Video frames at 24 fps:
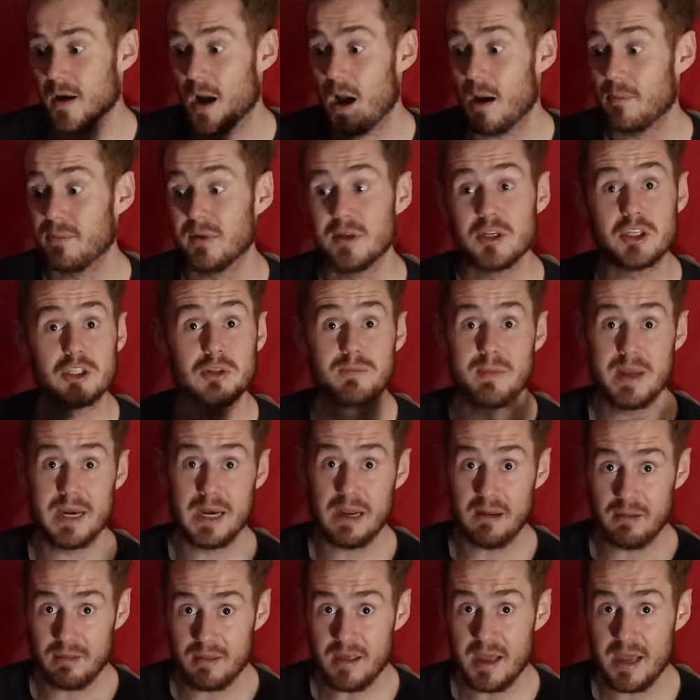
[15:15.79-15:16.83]
accomplished
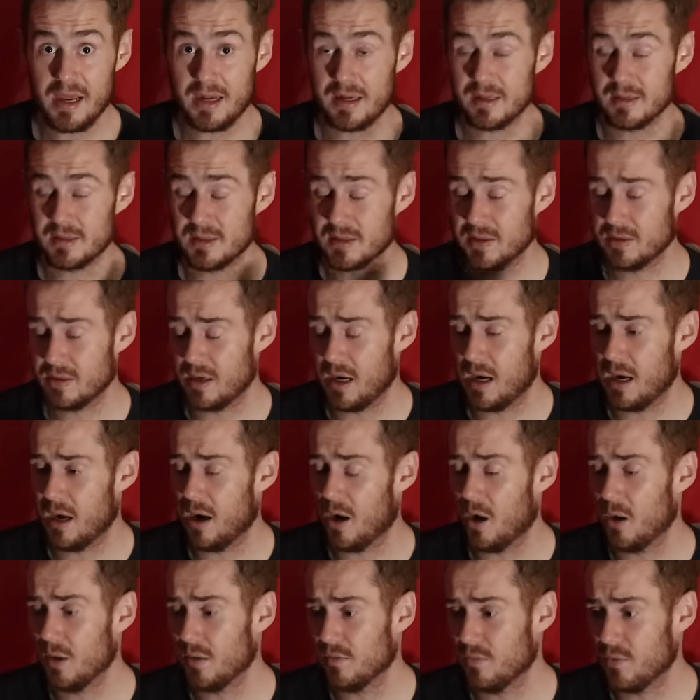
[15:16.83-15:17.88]
many things, uh,
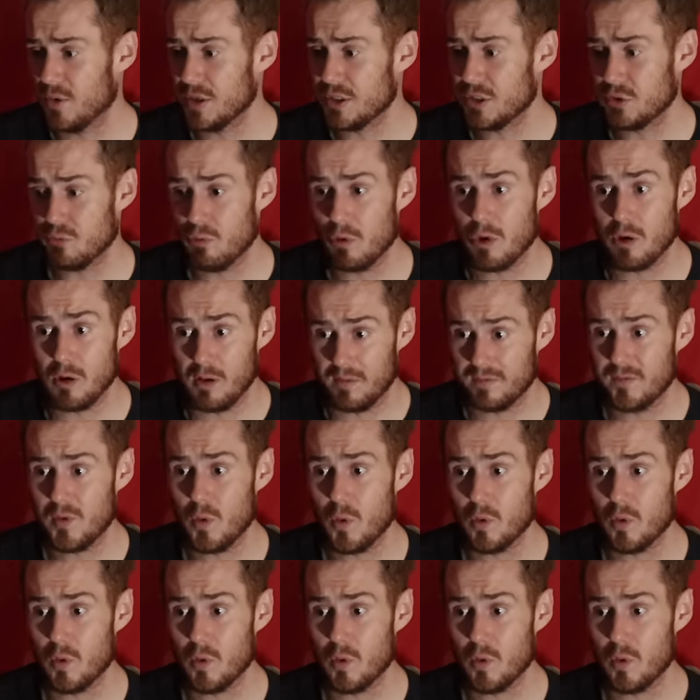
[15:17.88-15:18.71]
all of which were, of